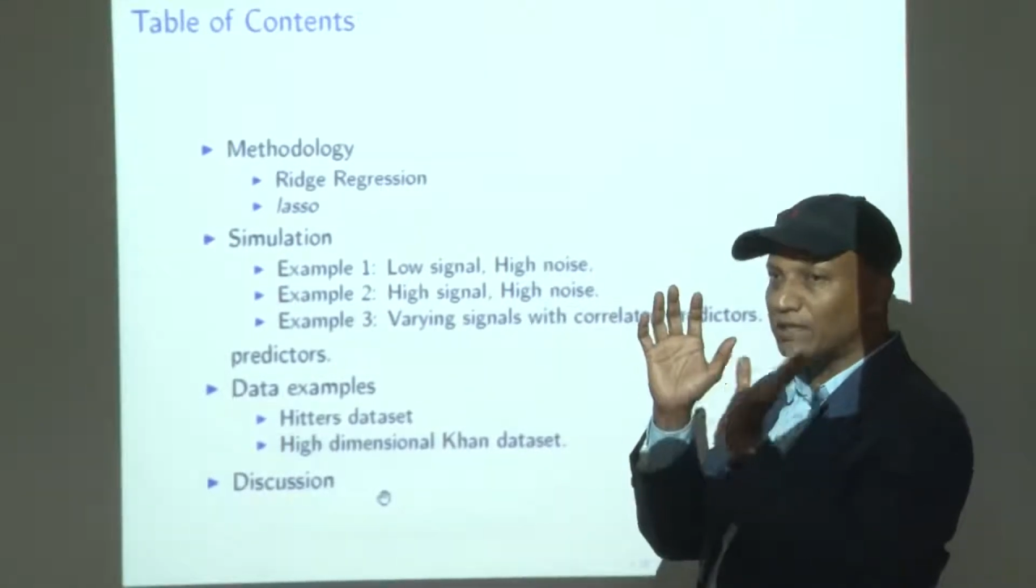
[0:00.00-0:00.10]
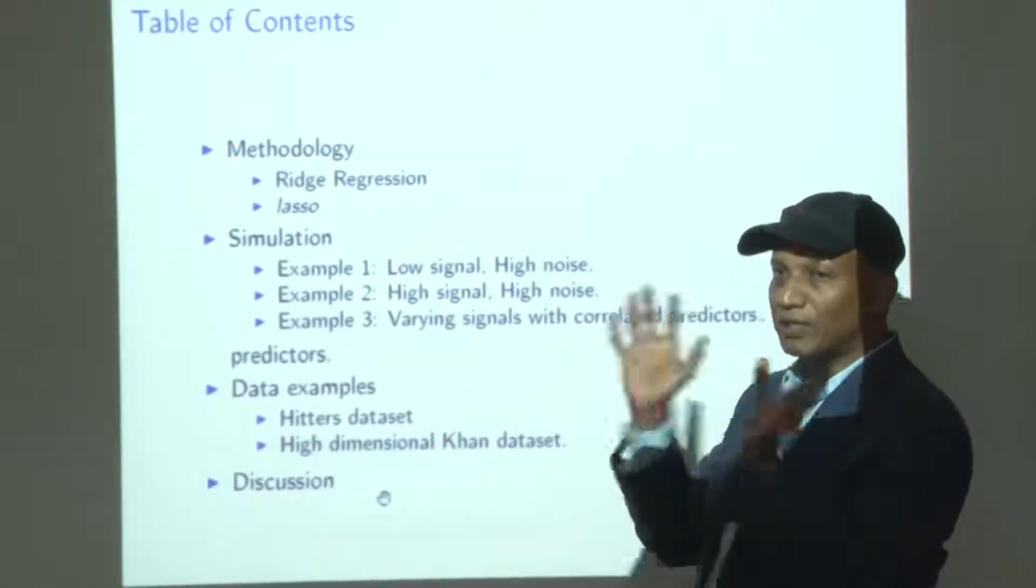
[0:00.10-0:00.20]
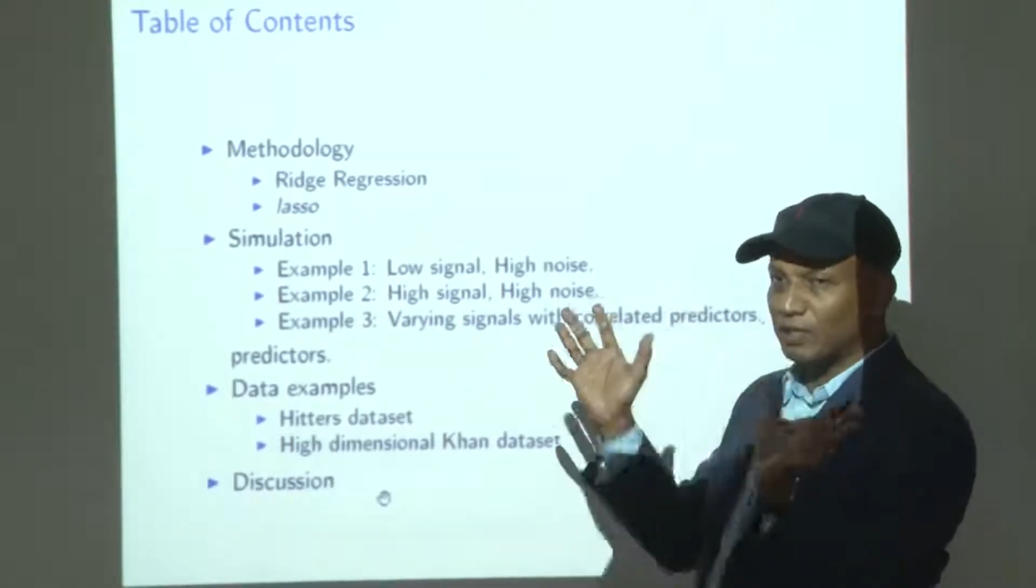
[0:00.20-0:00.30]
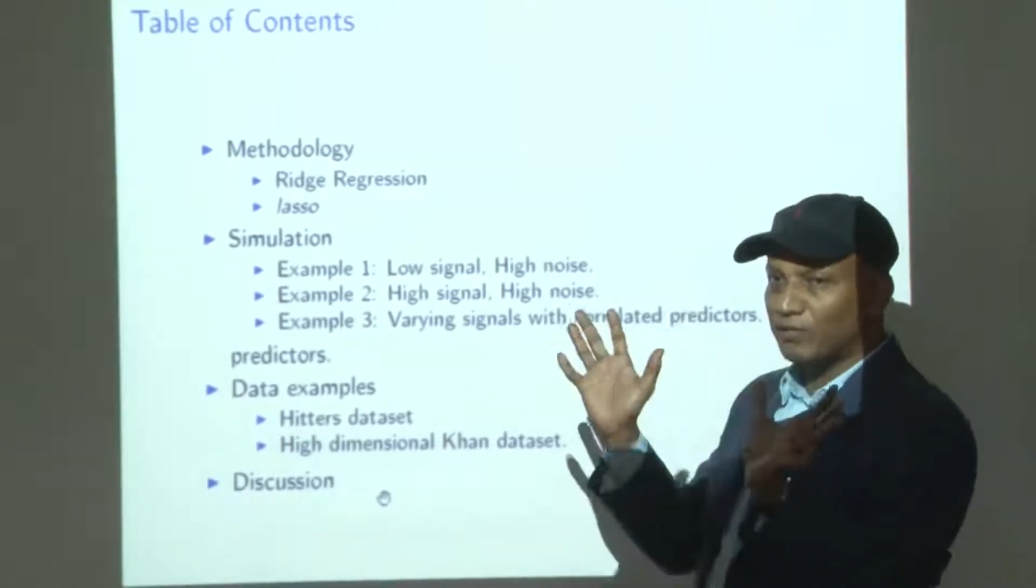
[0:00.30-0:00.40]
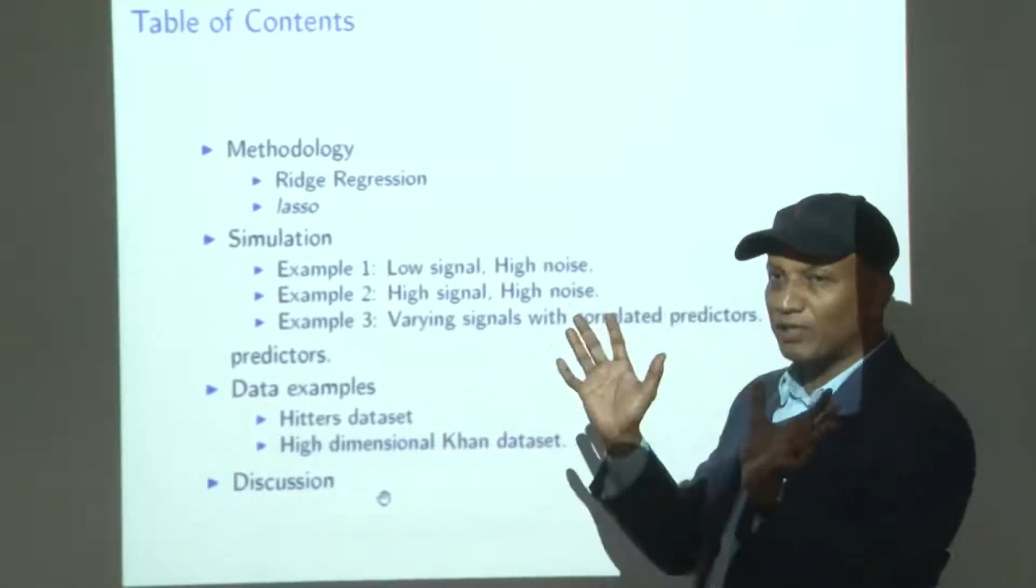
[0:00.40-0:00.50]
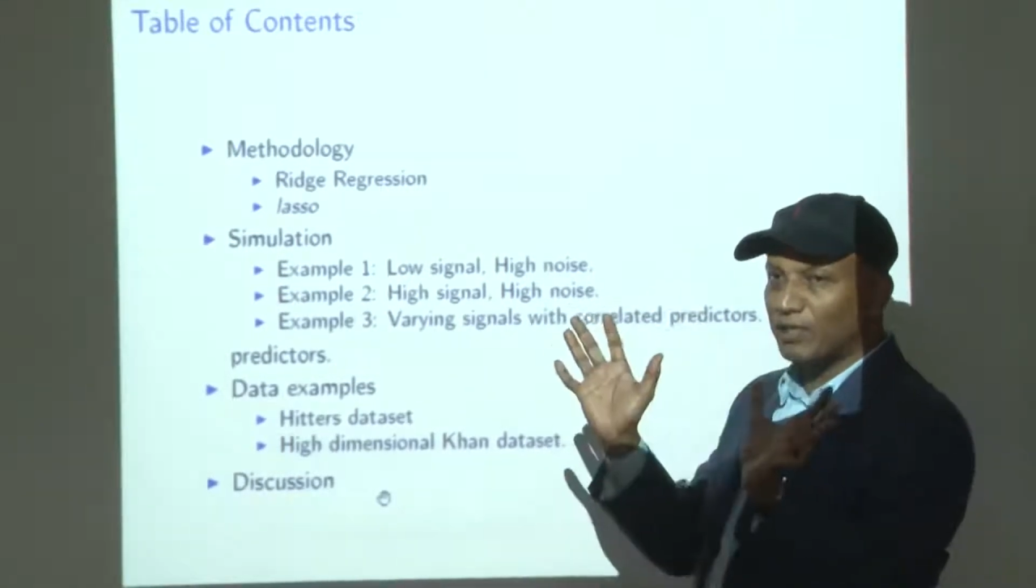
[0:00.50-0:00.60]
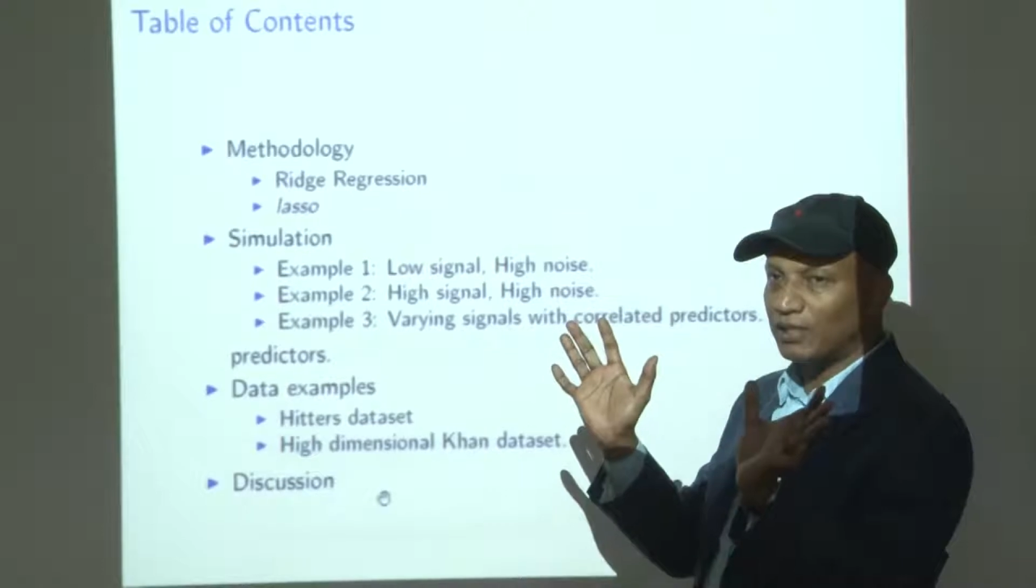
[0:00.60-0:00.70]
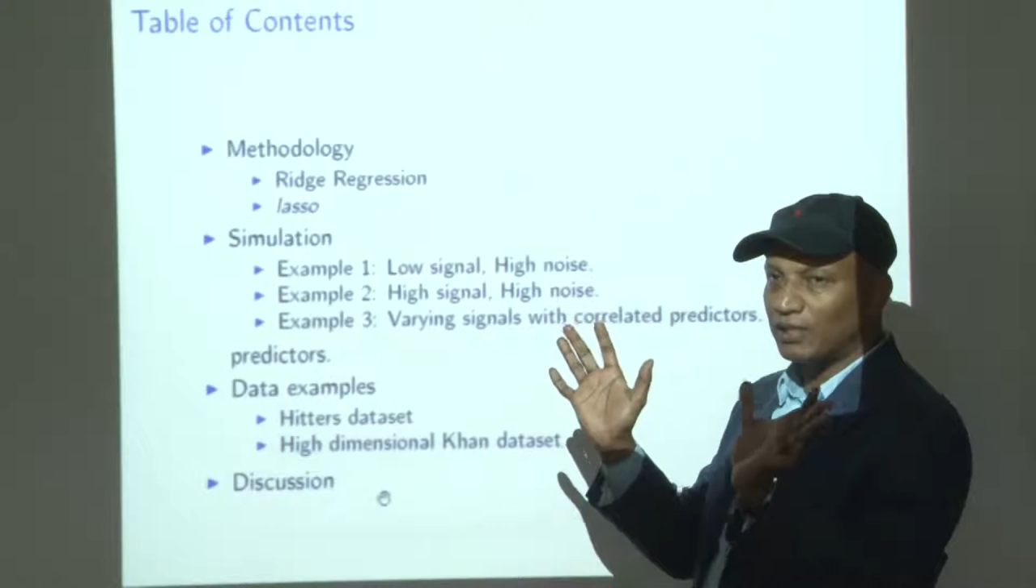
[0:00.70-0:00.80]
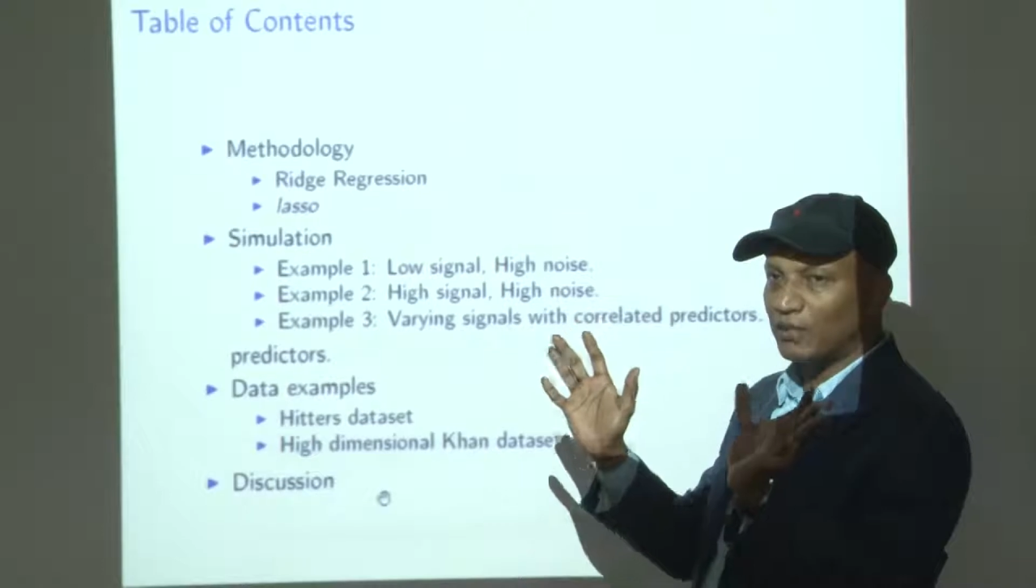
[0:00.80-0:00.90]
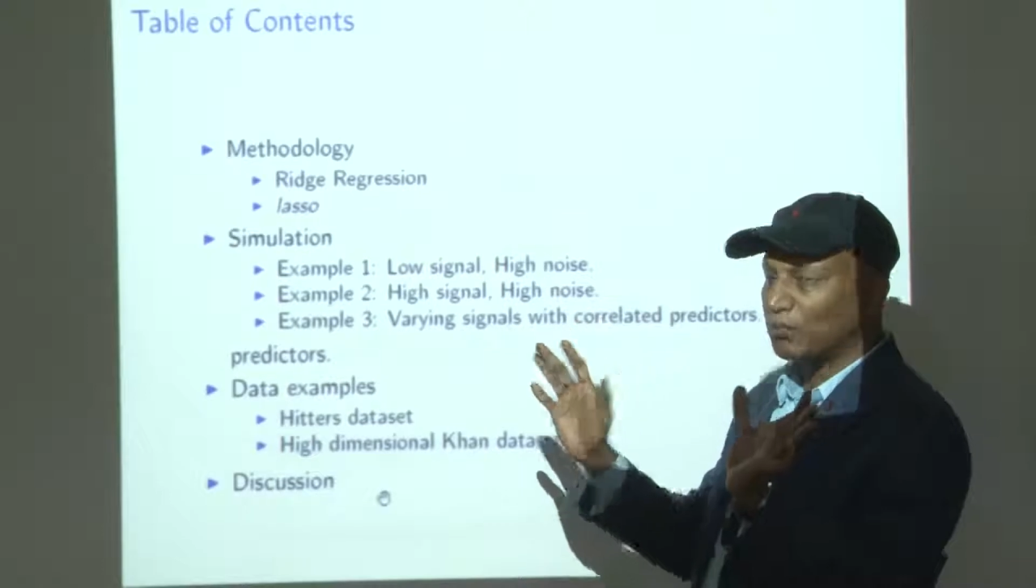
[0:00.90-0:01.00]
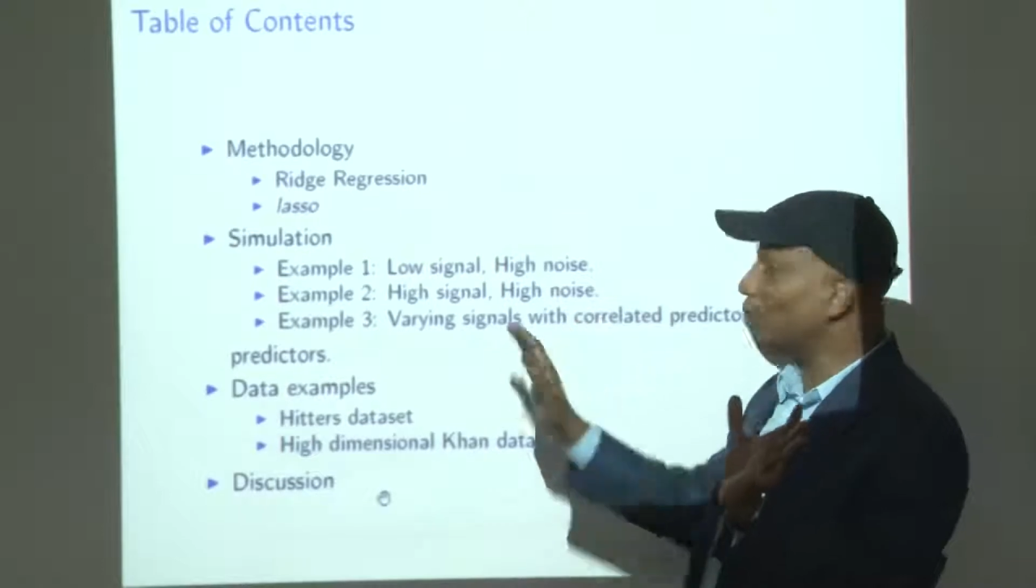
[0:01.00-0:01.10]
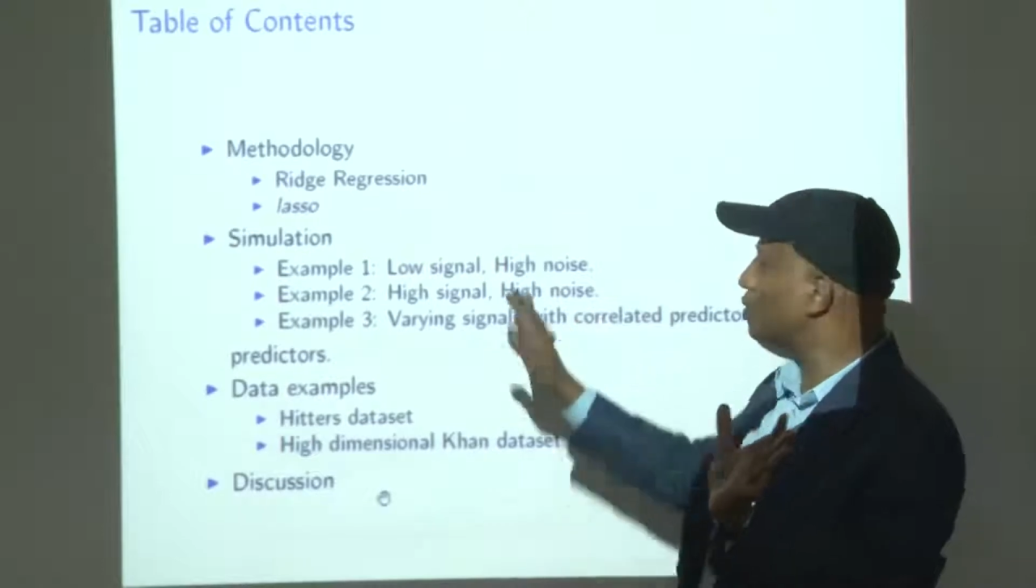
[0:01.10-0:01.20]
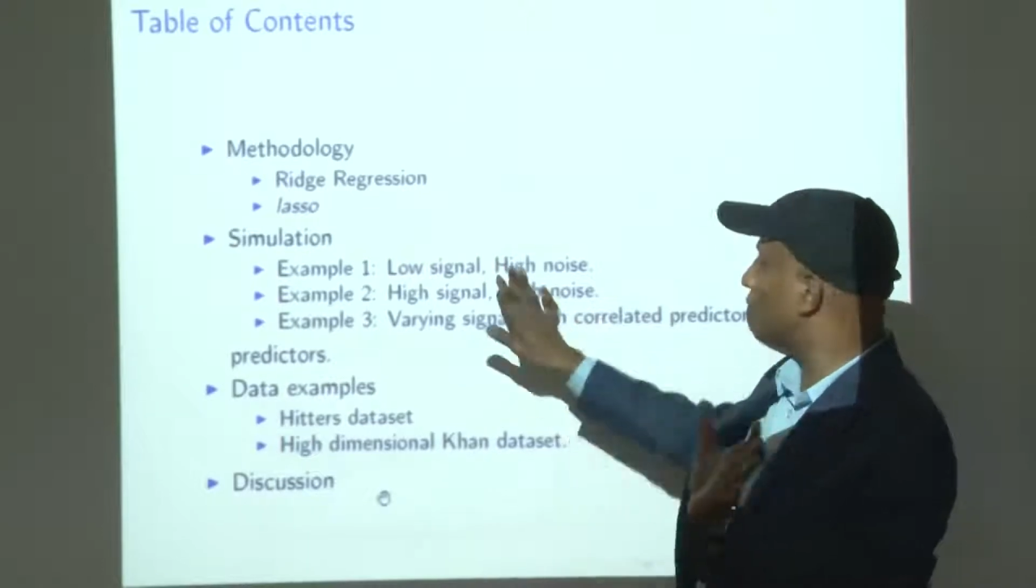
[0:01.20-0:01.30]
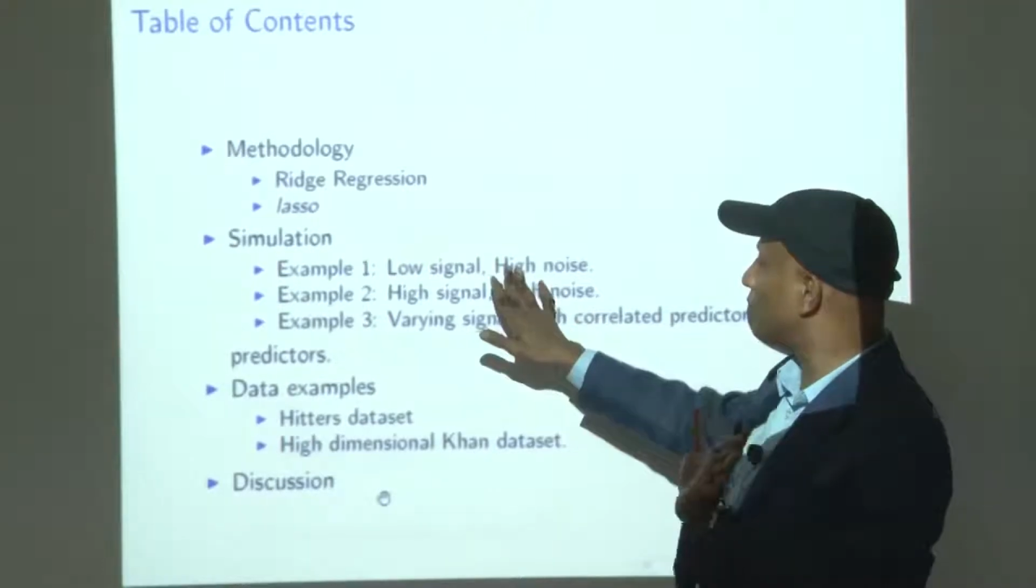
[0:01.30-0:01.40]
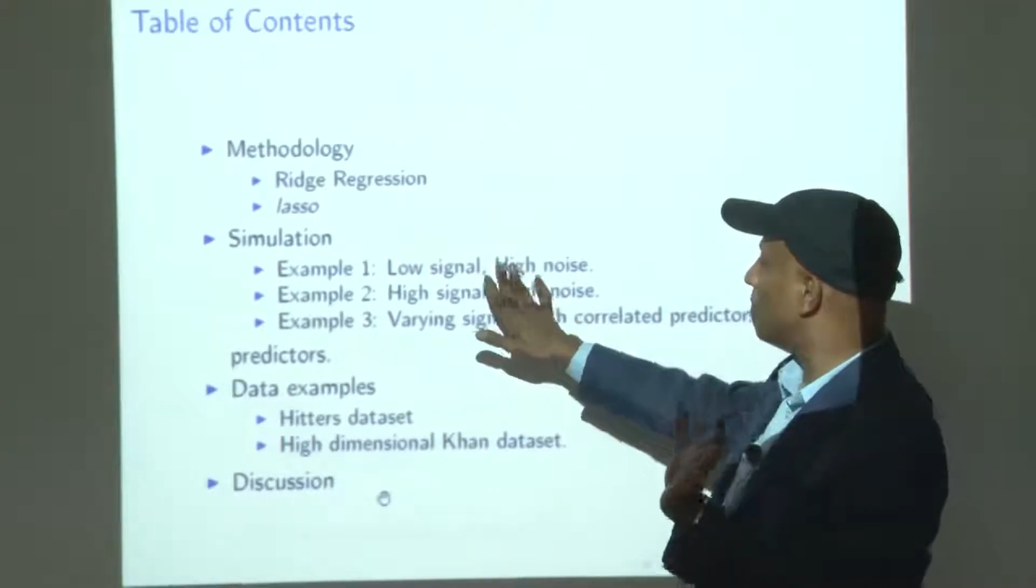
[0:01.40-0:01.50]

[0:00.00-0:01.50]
significant. Most of the